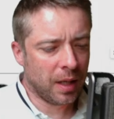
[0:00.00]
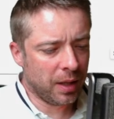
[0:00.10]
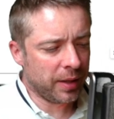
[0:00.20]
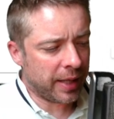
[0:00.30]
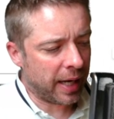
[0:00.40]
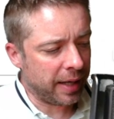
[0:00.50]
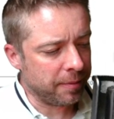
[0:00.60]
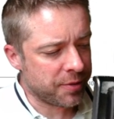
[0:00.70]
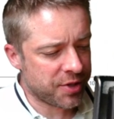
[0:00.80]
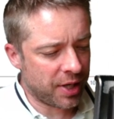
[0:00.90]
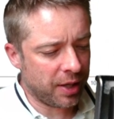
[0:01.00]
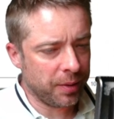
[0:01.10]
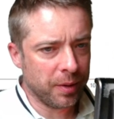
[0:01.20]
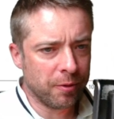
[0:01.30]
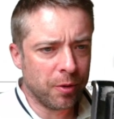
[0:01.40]
Okay,
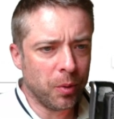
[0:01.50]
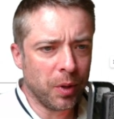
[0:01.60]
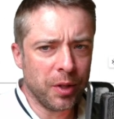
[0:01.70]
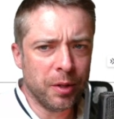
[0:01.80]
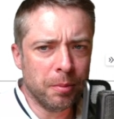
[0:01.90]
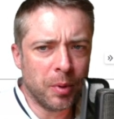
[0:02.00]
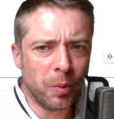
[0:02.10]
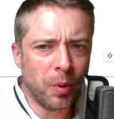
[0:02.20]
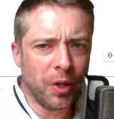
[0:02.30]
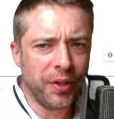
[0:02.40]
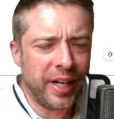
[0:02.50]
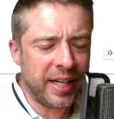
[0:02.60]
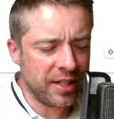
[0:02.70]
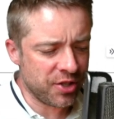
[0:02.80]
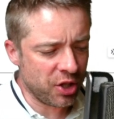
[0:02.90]
so rule number 1
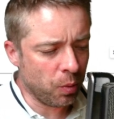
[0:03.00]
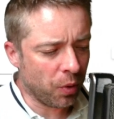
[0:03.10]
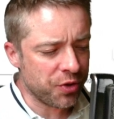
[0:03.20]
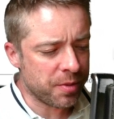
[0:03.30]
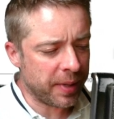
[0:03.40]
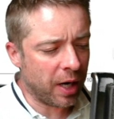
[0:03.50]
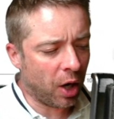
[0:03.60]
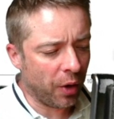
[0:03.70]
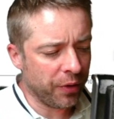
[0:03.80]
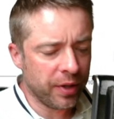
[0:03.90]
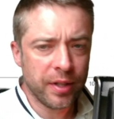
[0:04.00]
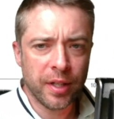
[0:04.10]
is you want to be on